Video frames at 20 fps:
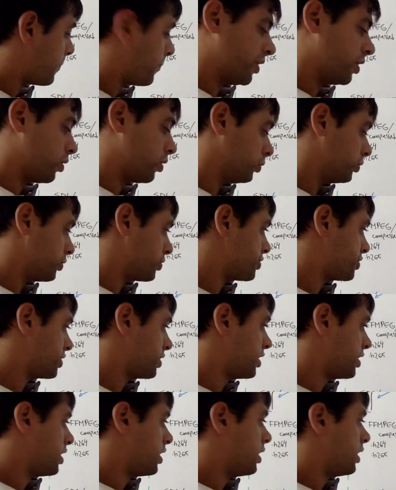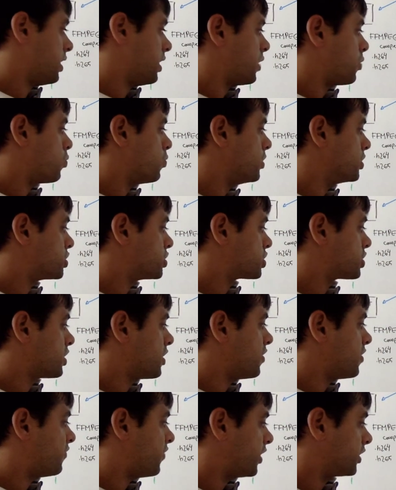encoders,
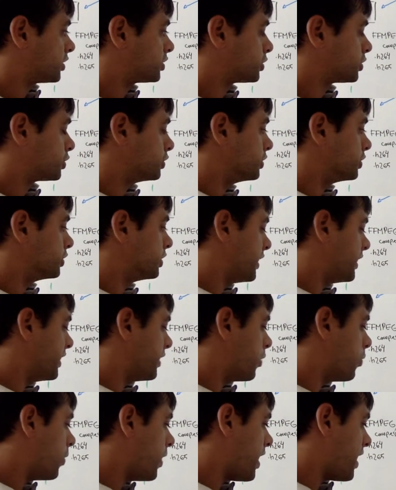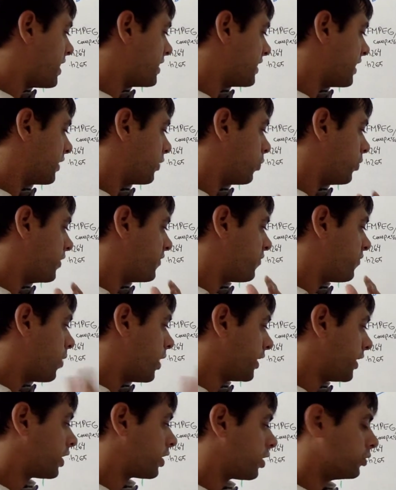which function in a way that if
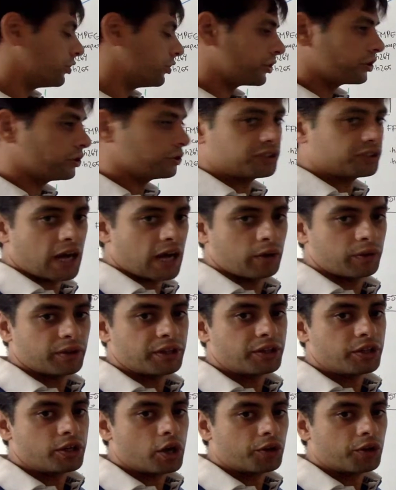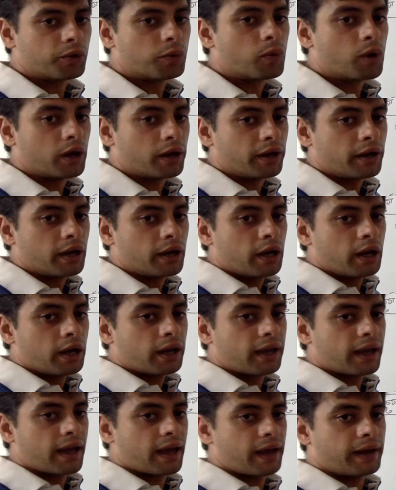one encoder goes down, then the other one
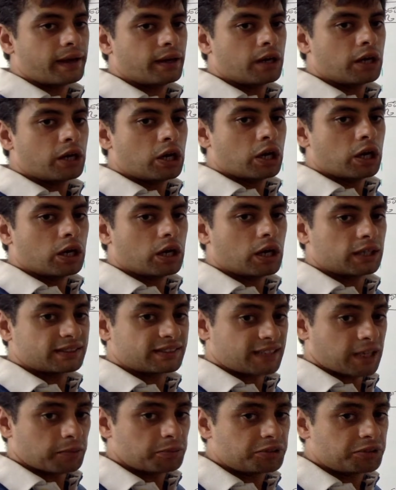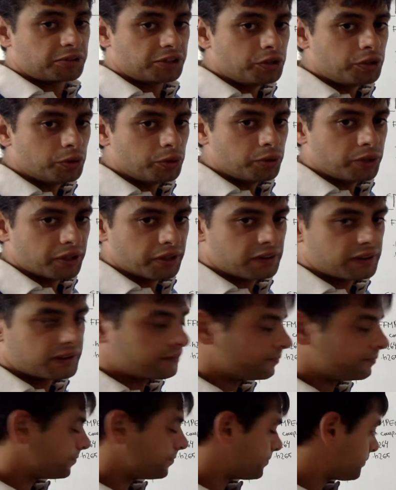can uh, substitute it.
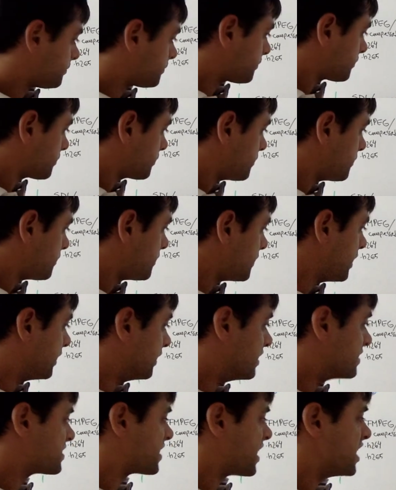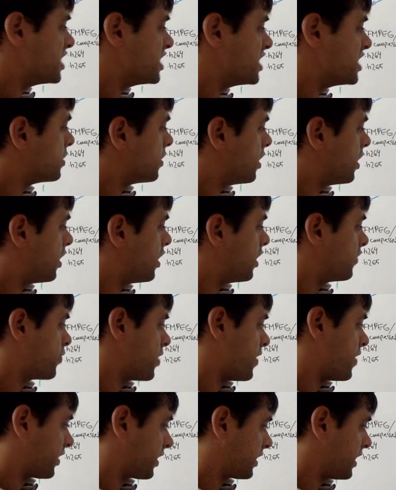In this case, uh, if we
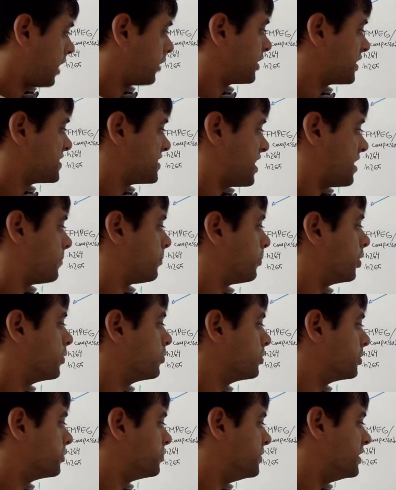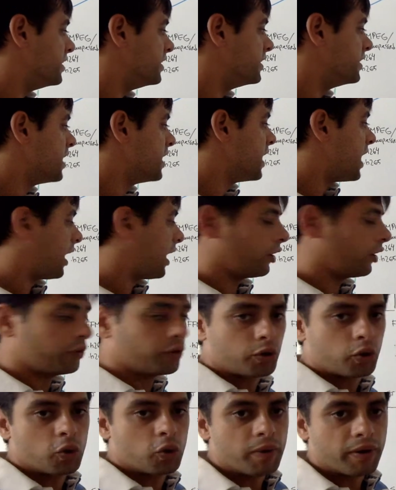have a cloud example, it would be
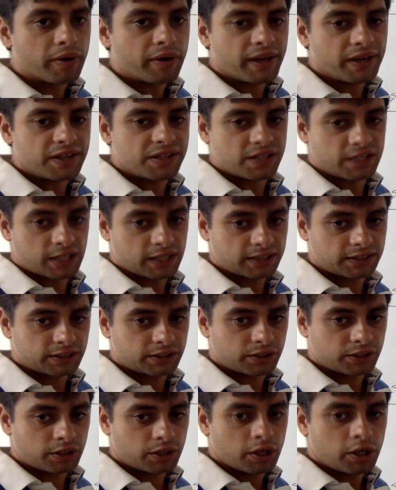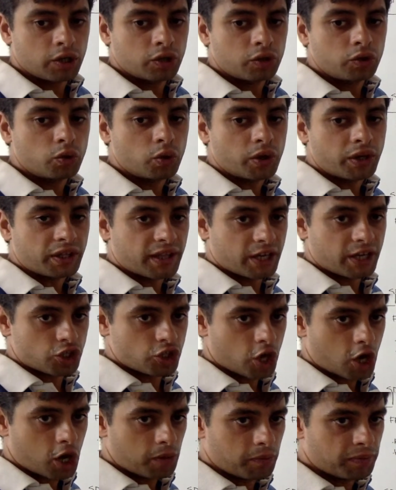another Kubernetes cluster doing that
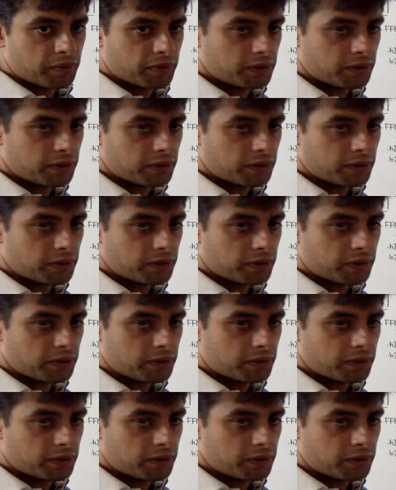job